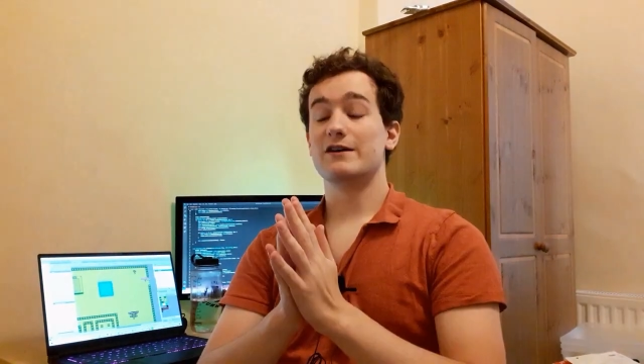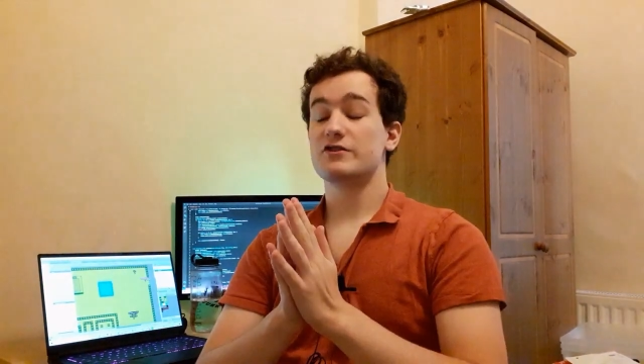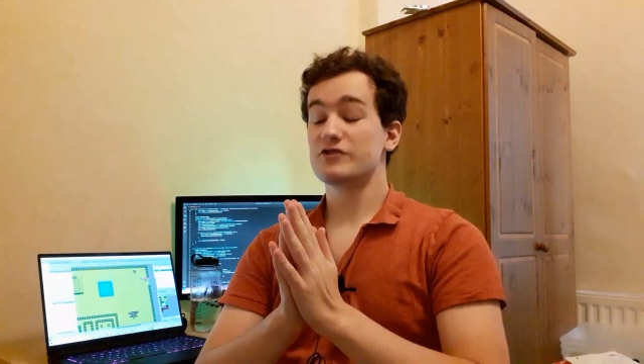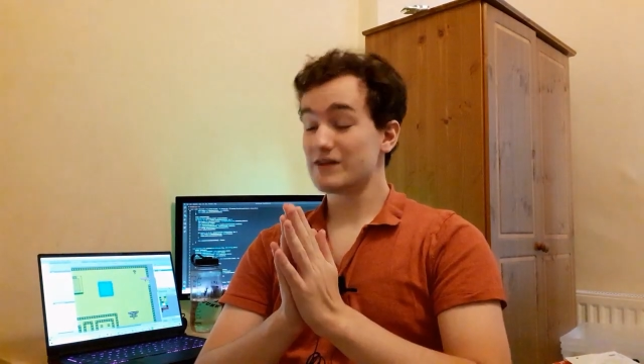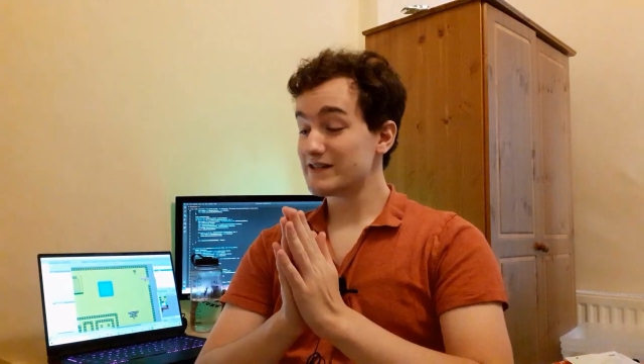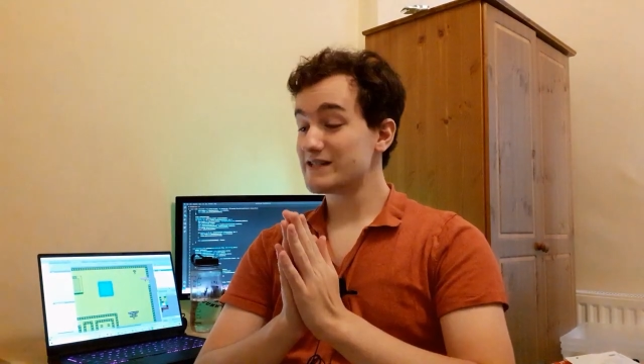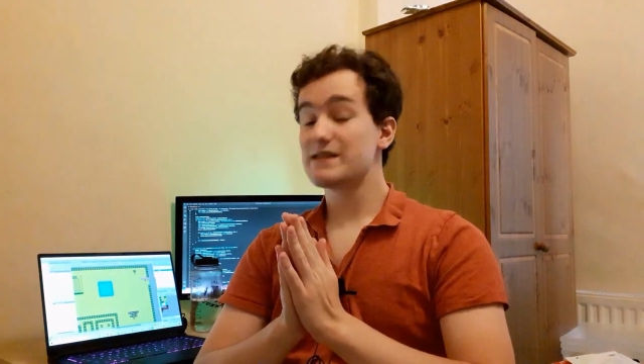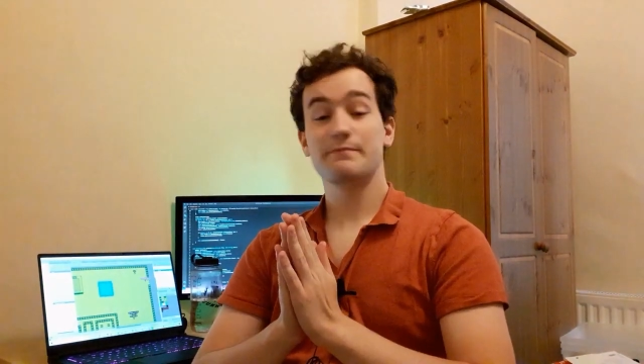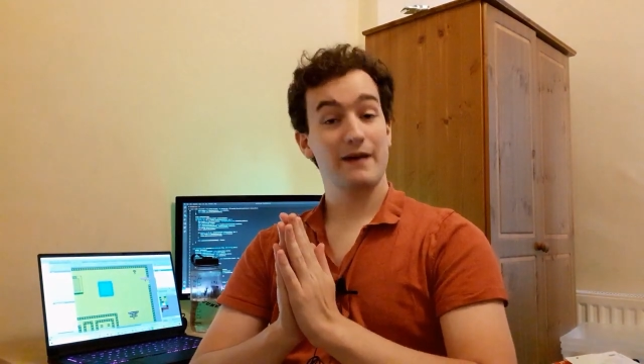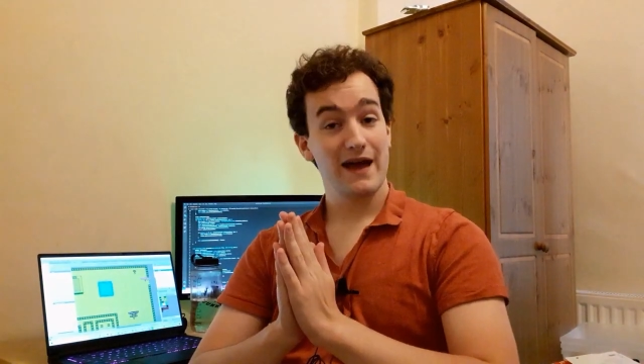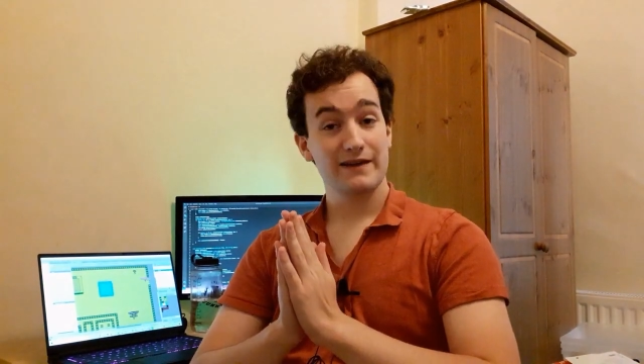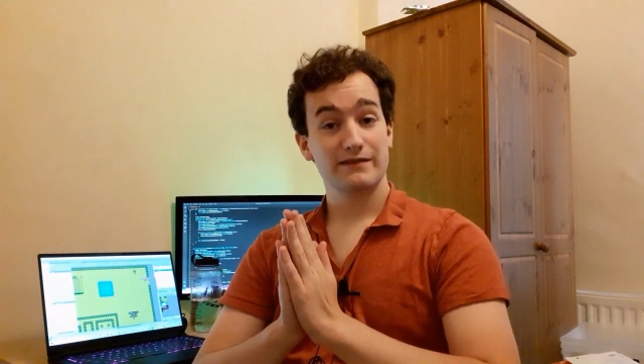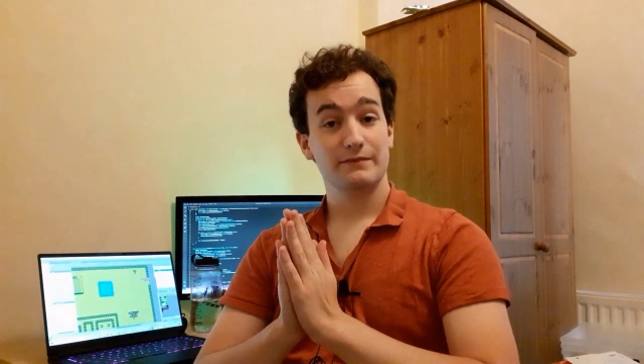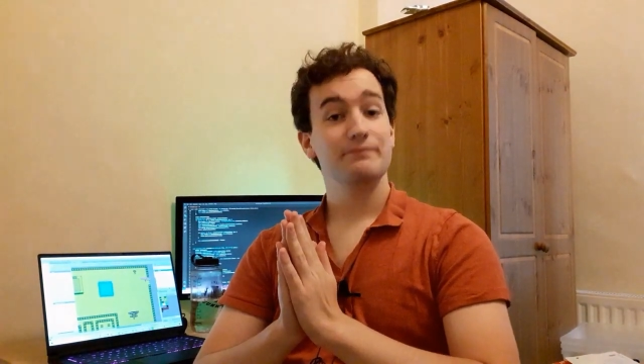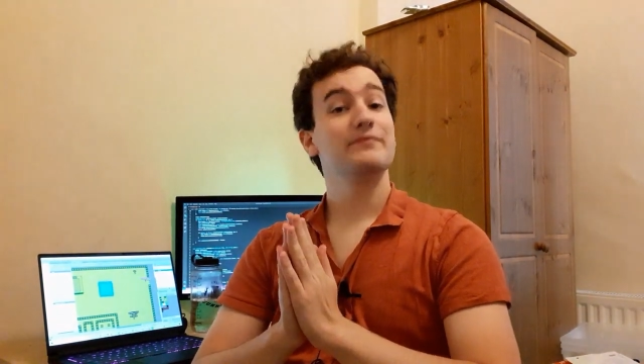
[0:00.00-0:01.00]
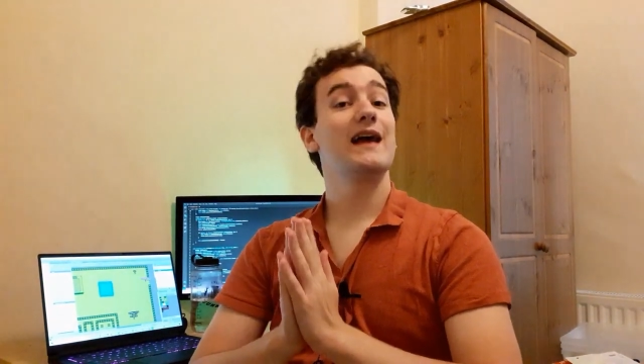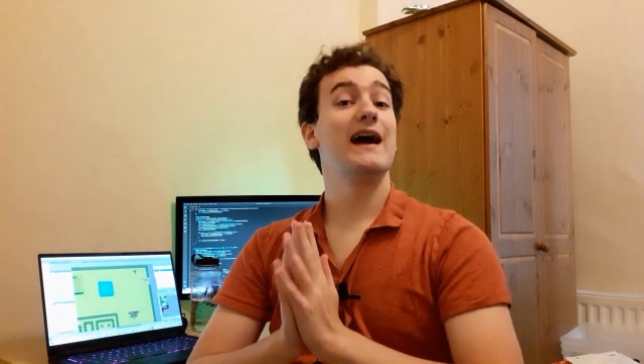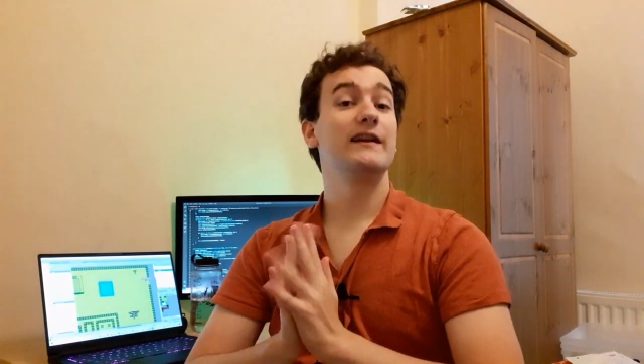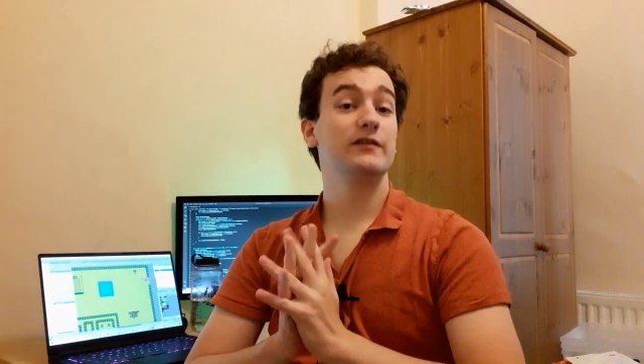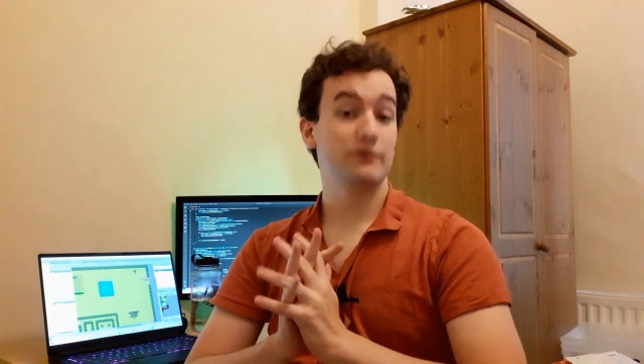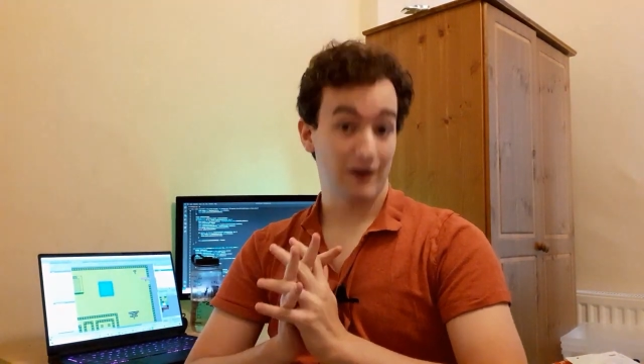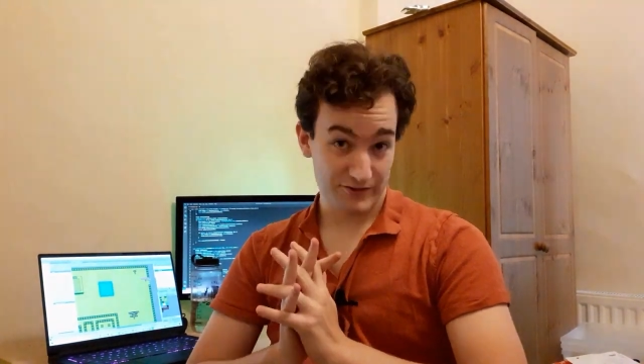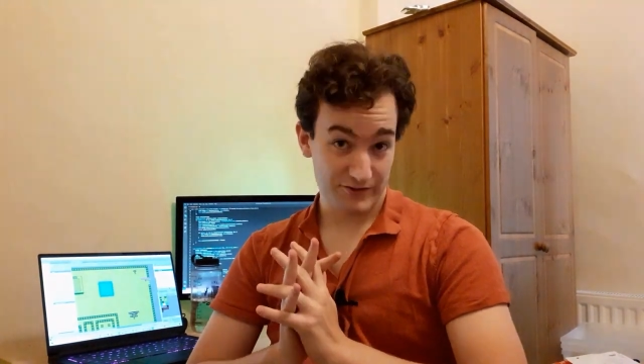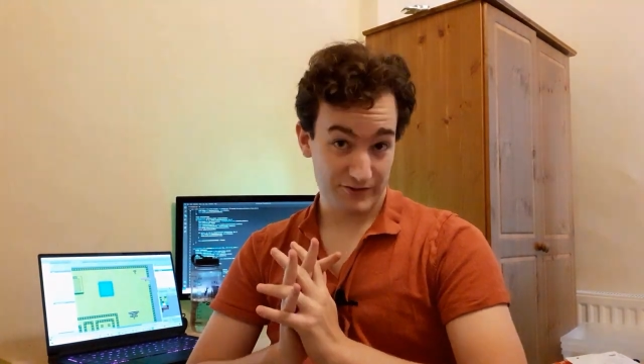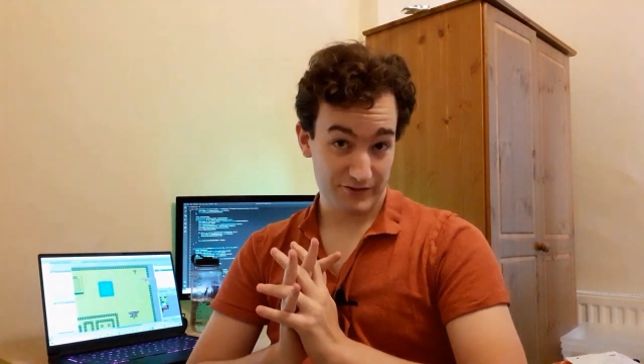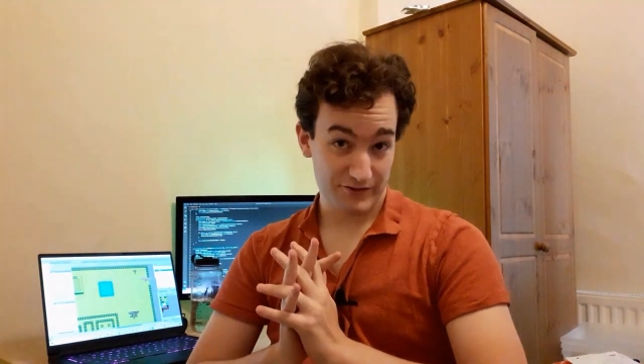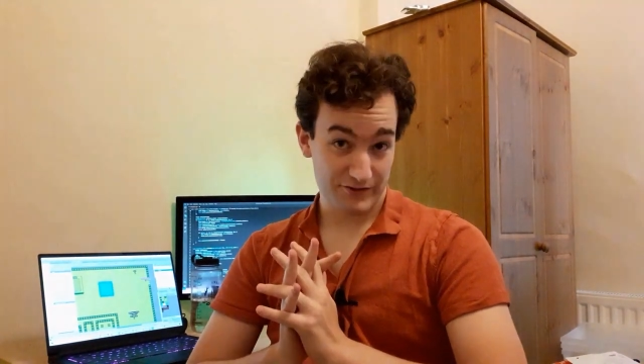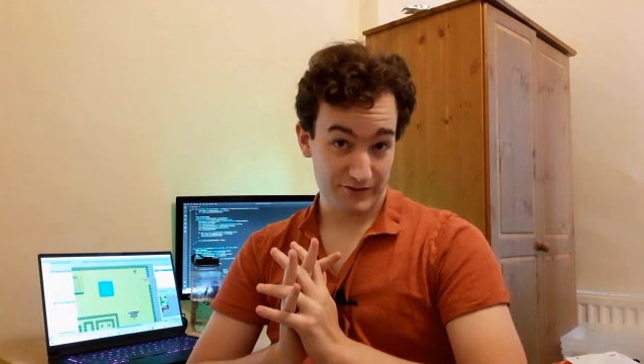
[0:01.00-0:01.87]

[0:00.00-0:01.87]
it shits the bed and crashes.